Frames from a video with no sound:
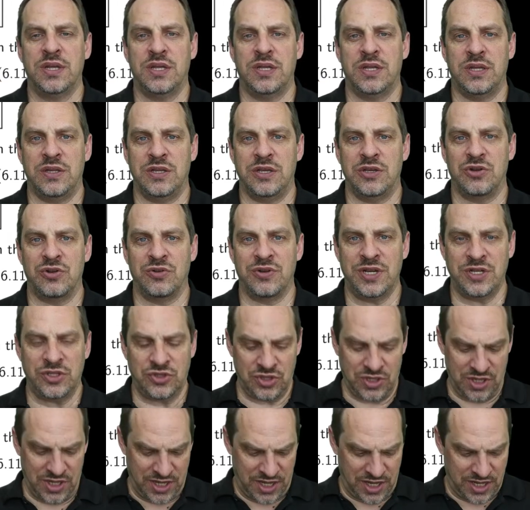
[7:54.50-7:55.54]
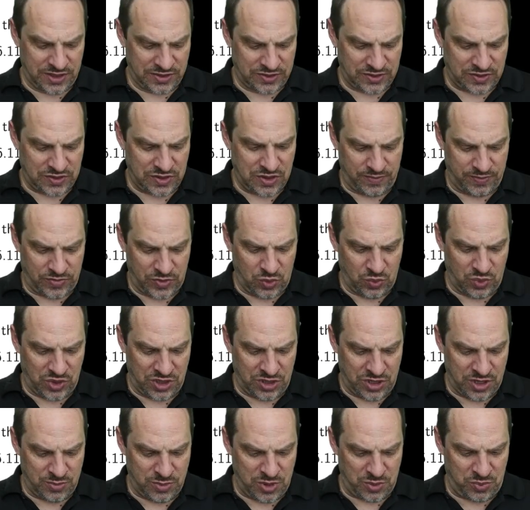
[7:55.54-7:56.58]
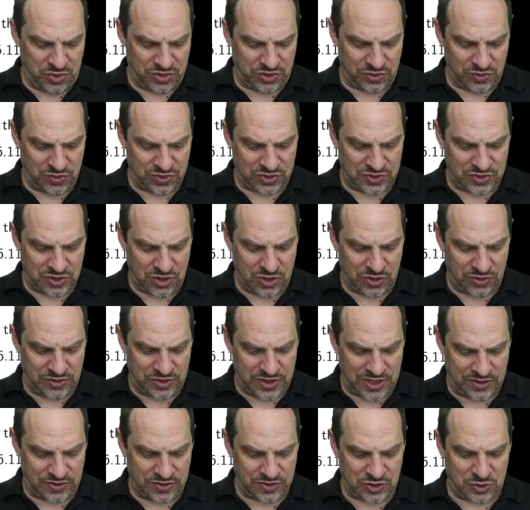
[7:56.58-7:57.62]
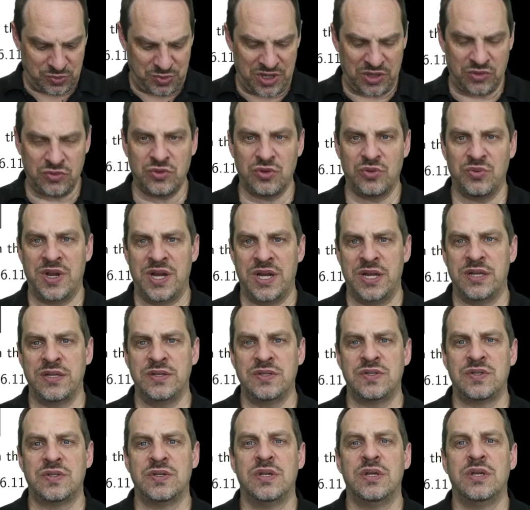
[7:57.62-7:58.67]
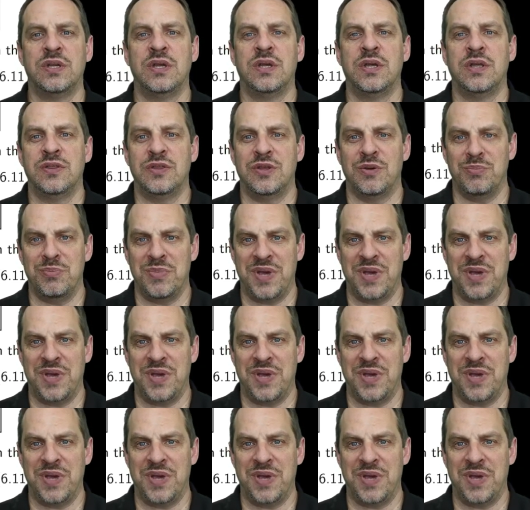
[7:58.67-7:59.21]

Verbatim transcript: in the iteration case, we come up with the result that the spectral radius, the